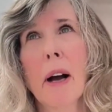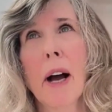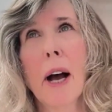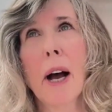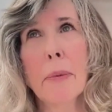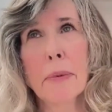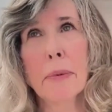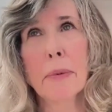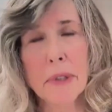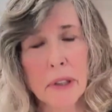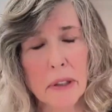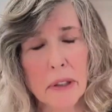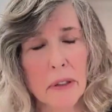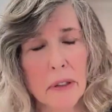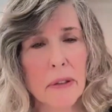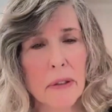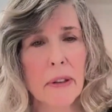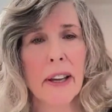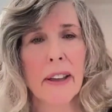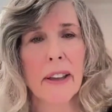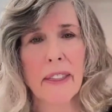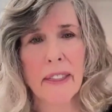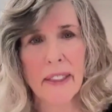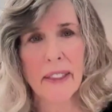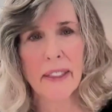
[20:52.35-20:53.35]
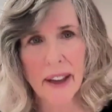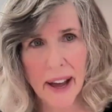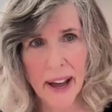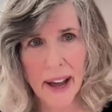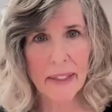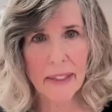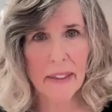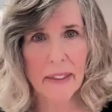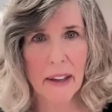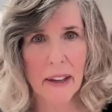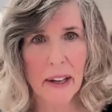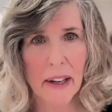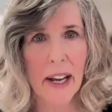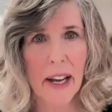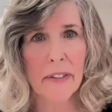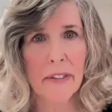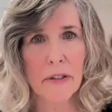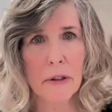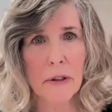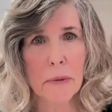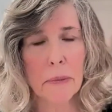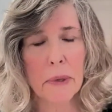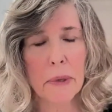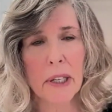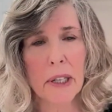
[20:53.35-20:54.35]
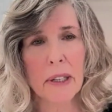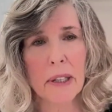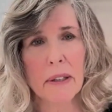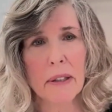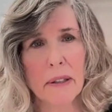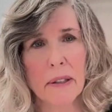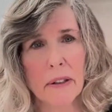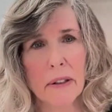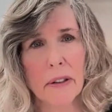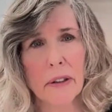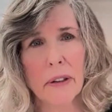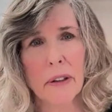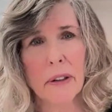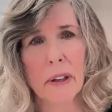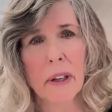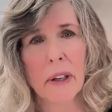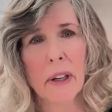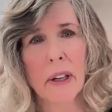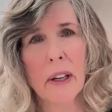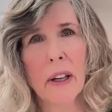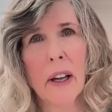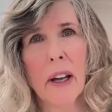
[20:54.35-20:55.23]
obstacles like that that have to be considered.